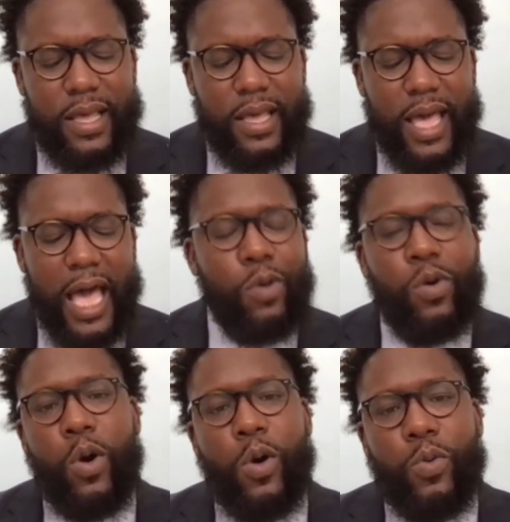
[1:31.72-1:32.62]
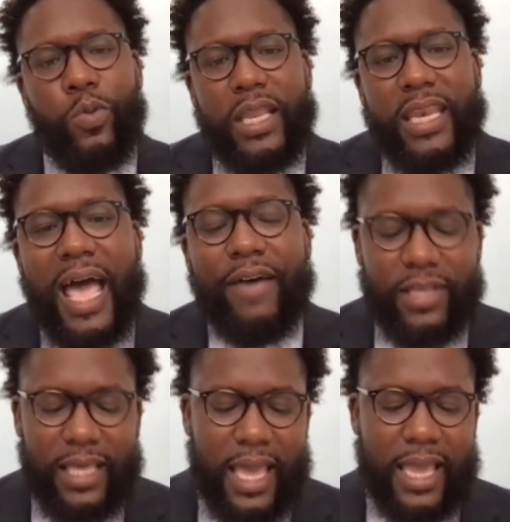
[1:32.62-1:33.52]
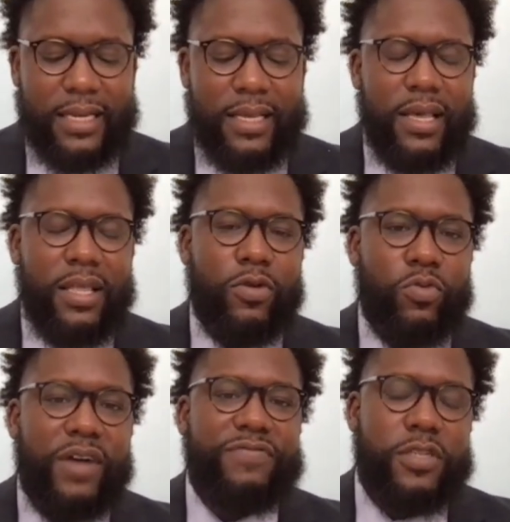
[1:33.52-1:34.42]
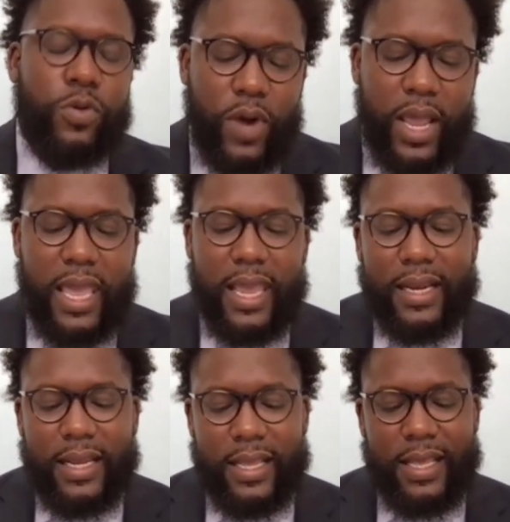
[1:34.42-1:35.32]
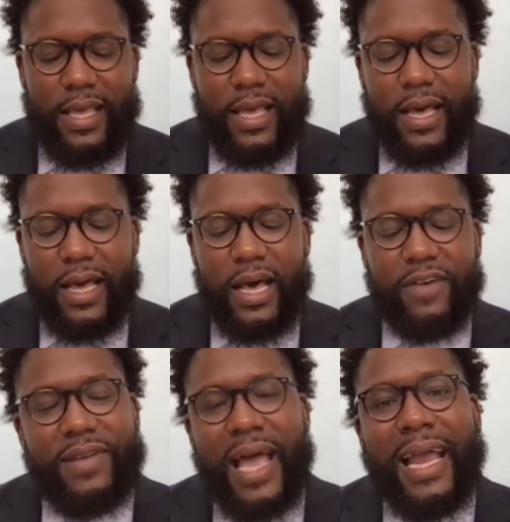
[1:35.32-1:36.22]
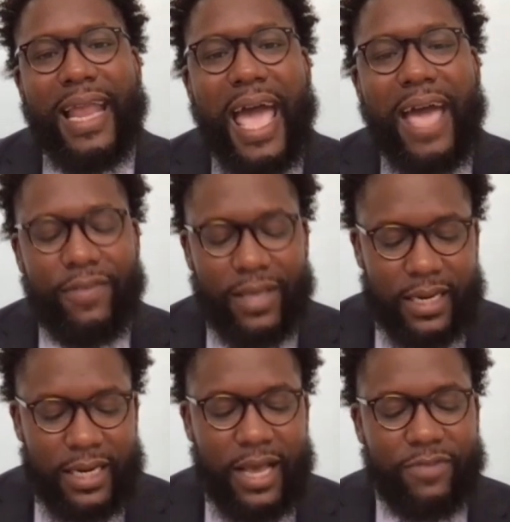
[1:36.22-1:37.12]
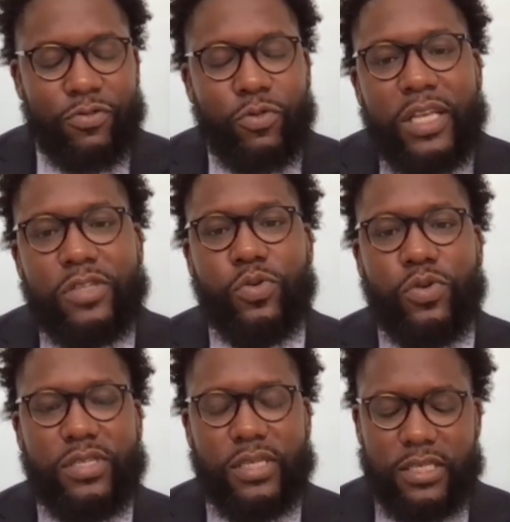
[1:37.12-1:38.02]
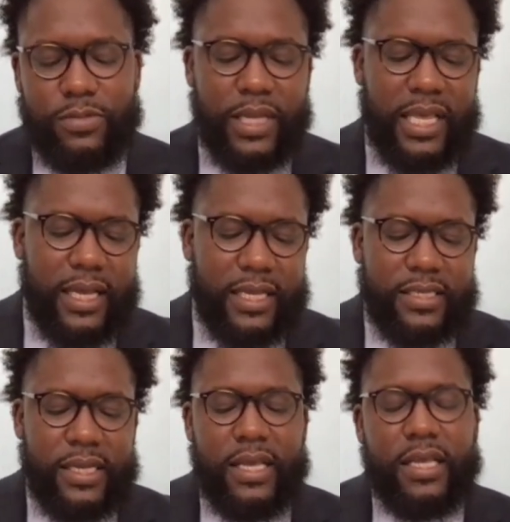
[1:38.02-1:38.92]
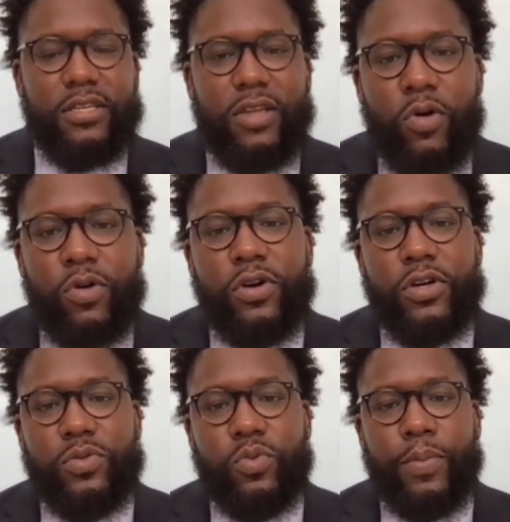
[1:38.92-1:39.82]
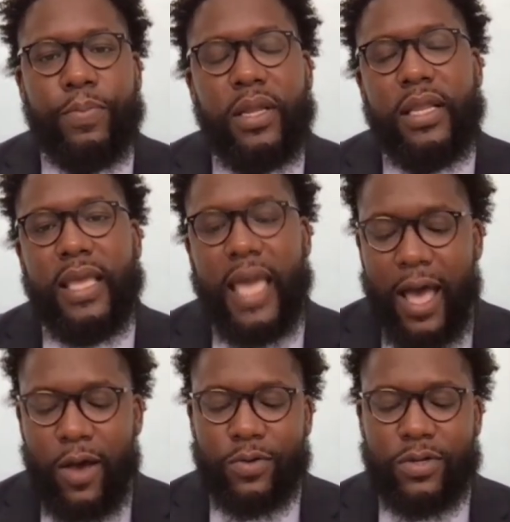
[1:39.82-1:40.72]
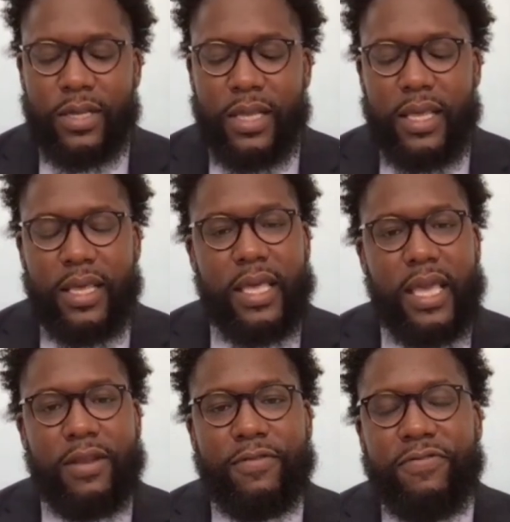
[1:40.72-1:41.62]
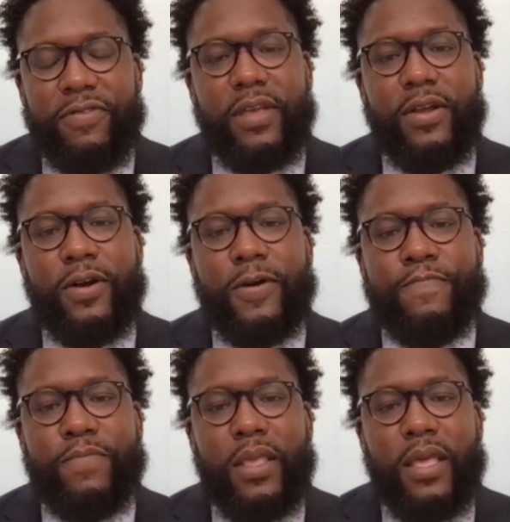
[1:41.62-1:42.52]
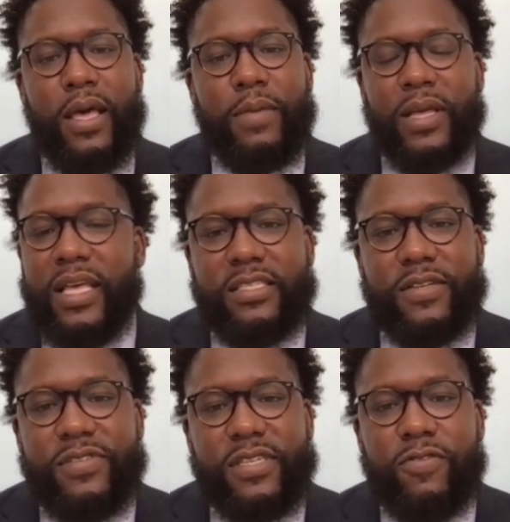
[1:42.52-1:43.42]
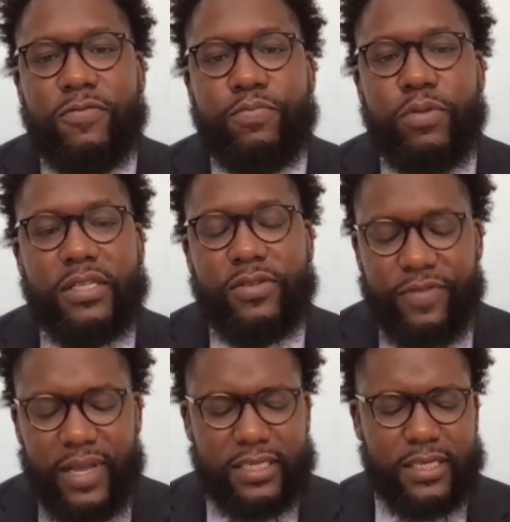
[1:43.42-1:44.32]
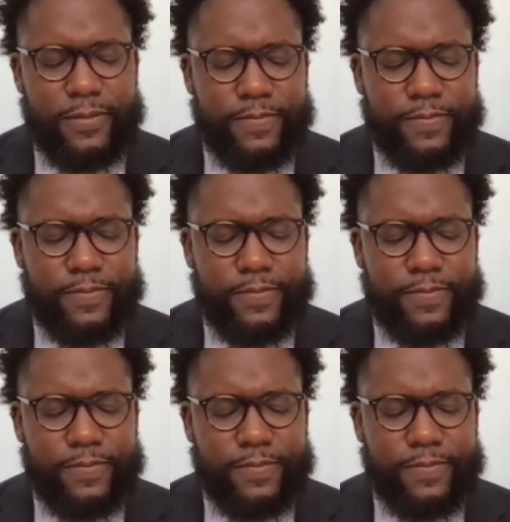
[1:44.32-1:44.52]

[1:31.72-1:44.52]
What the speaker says: How will we navigate the rough terrain of not having enough resources because donors were pulling out in fear because of self-preservation?